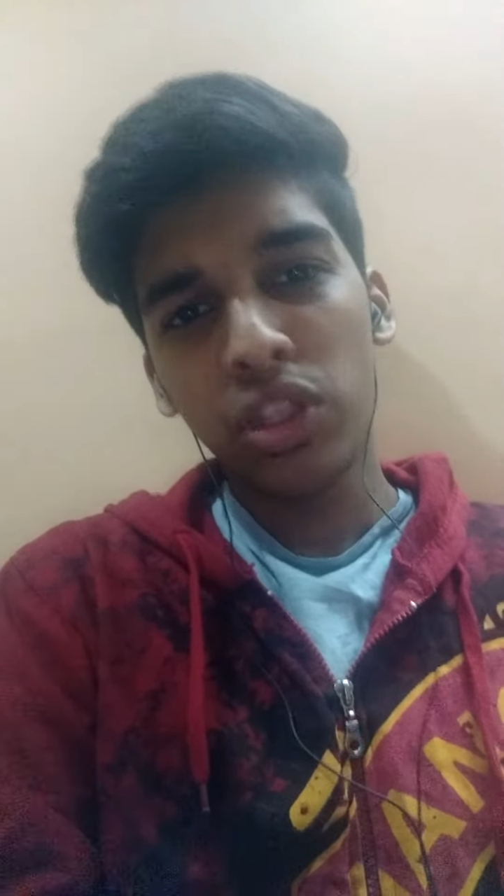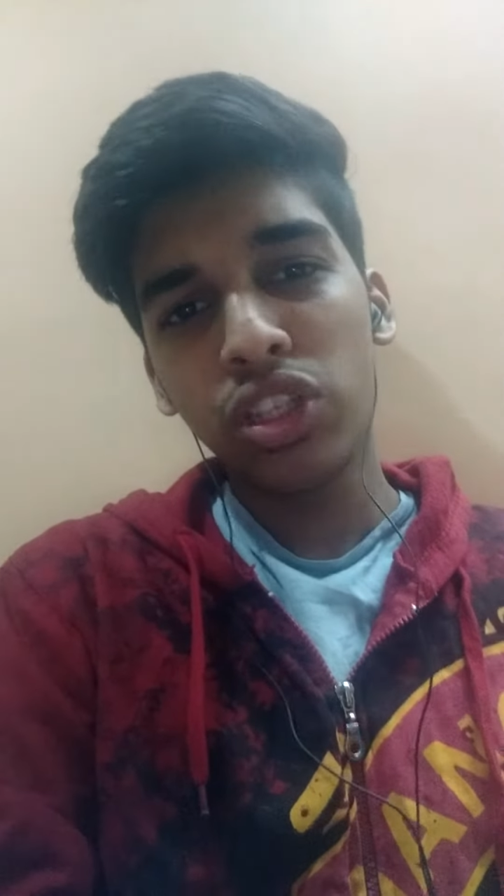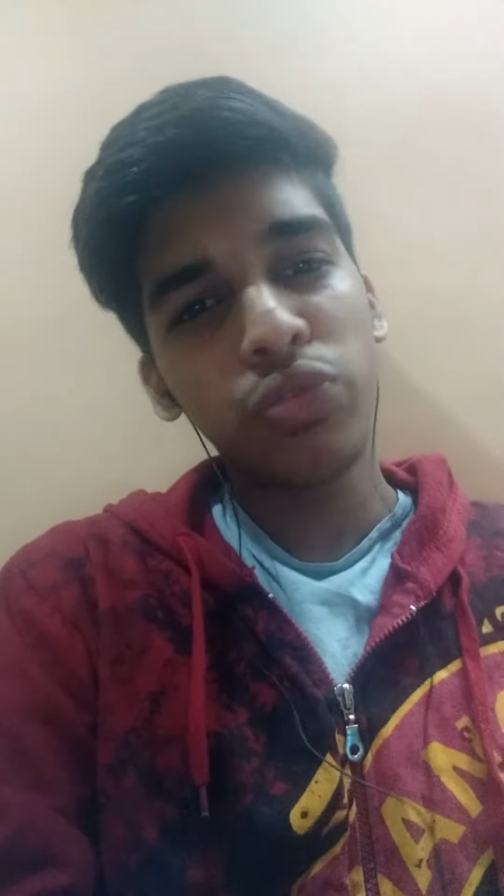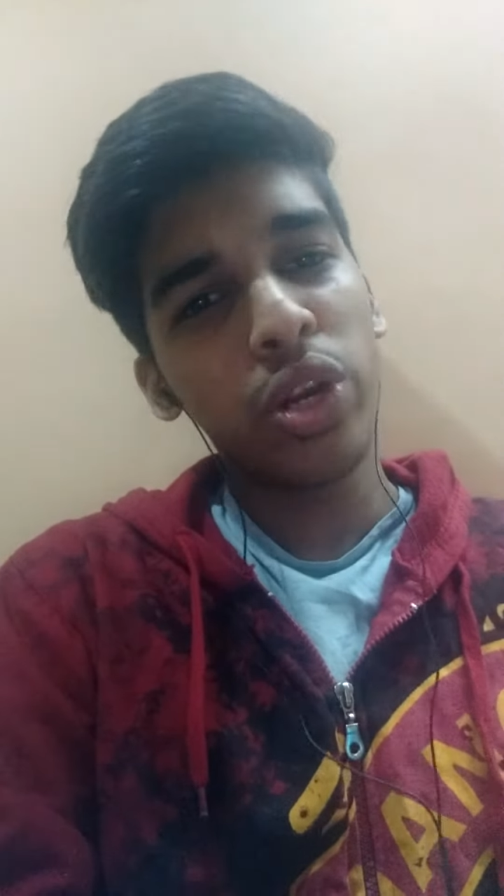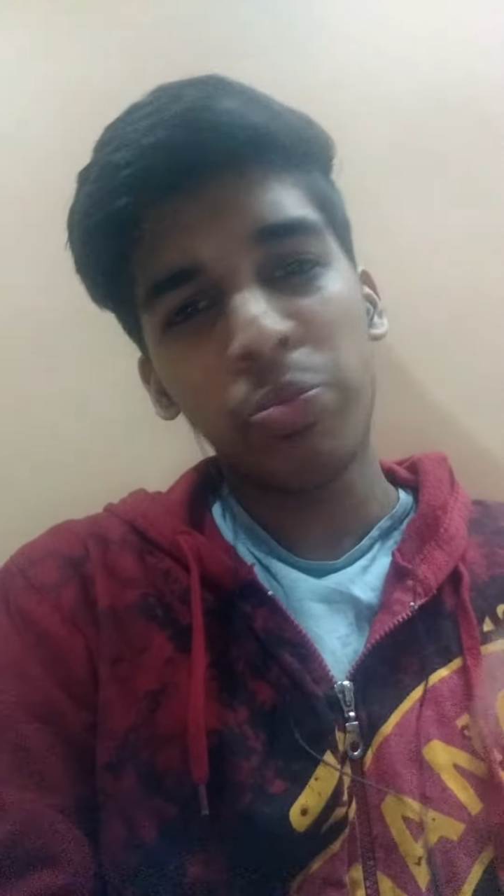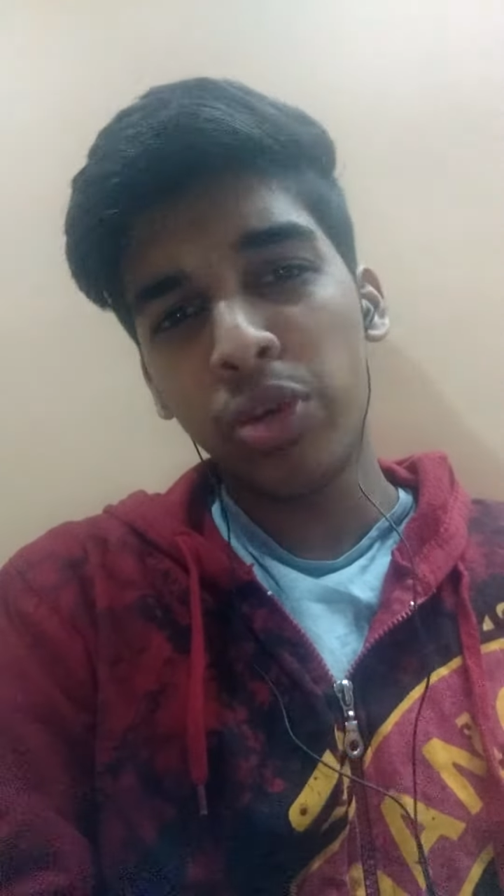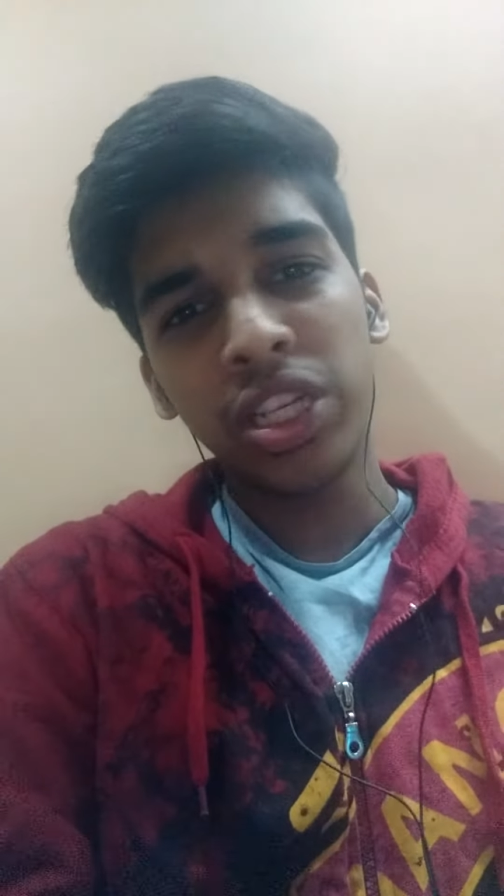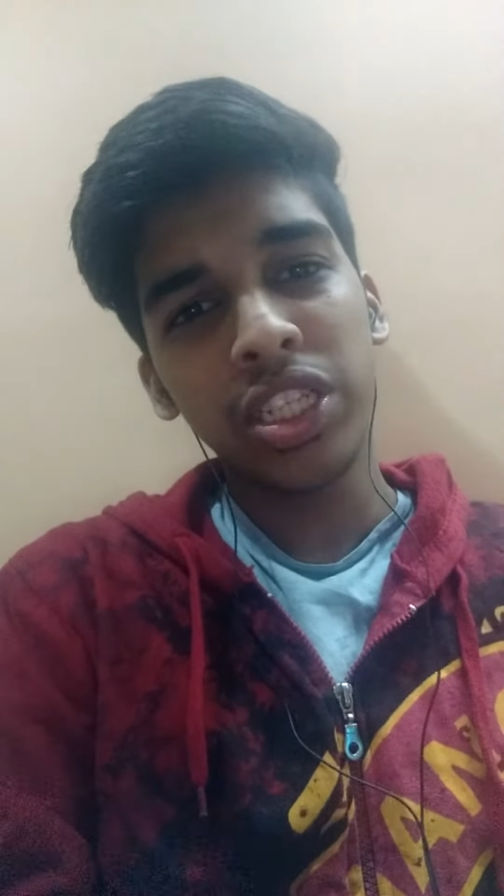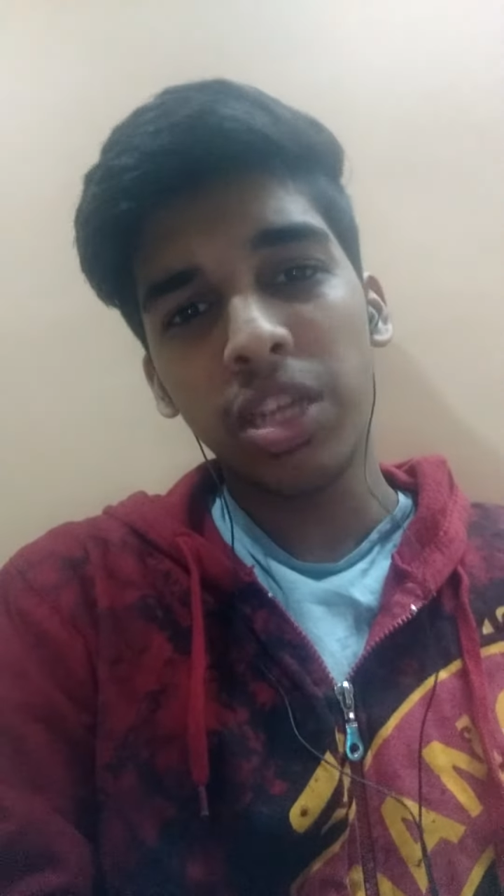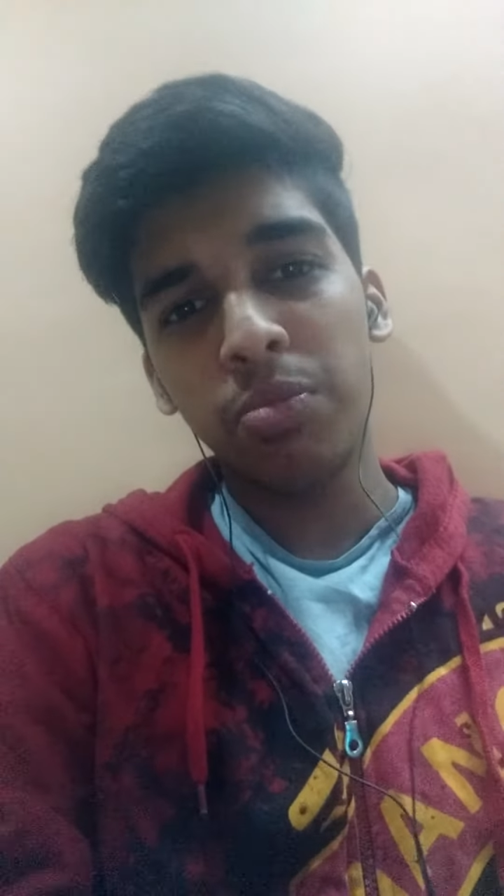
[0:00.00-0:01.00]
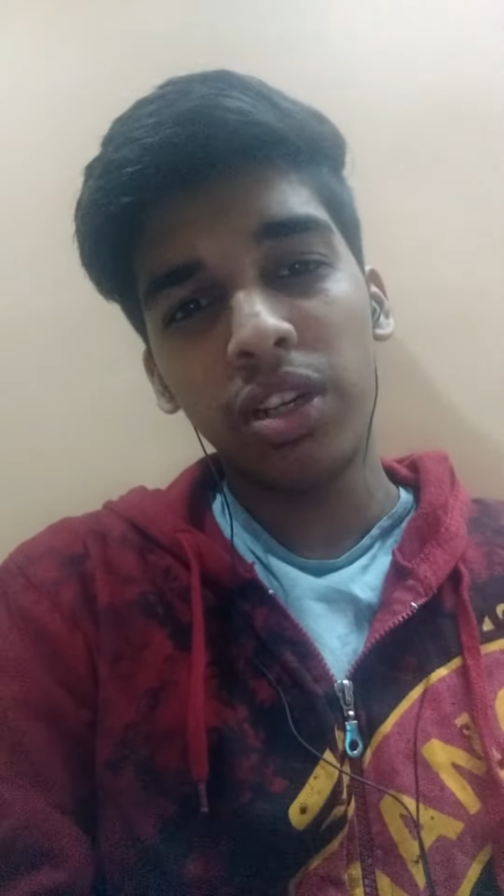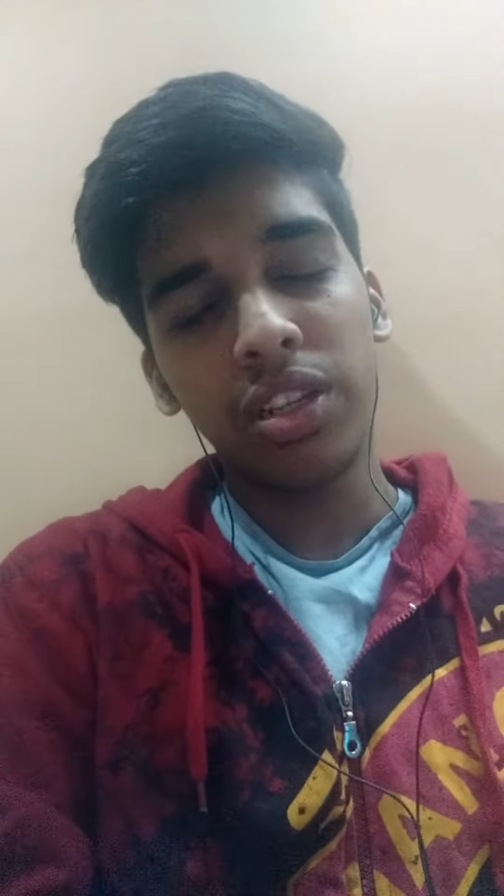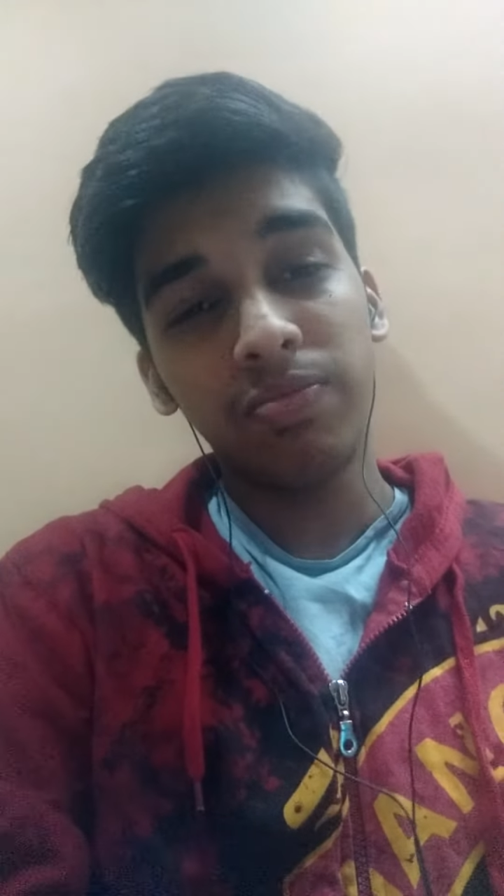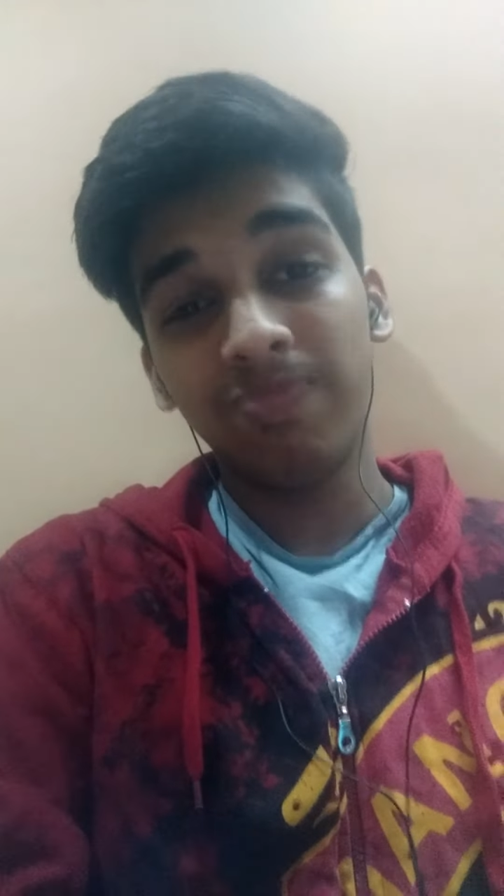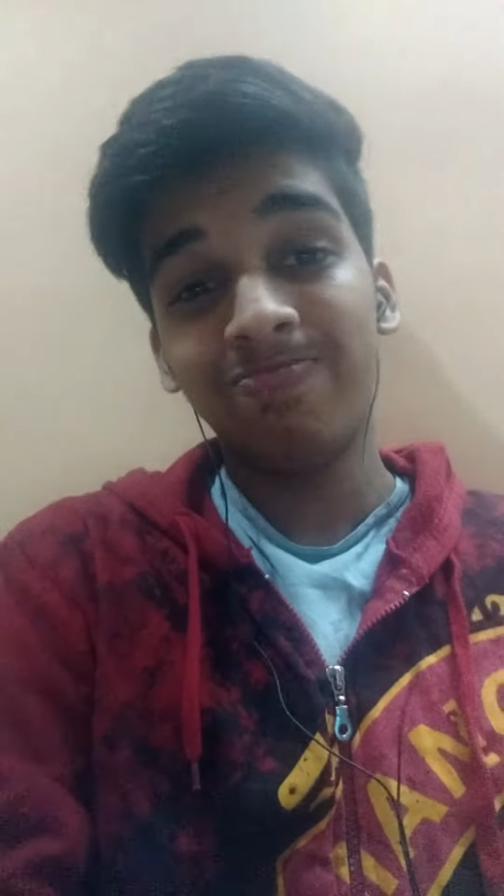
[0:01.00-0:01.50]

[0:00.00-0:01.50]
this is very predictable and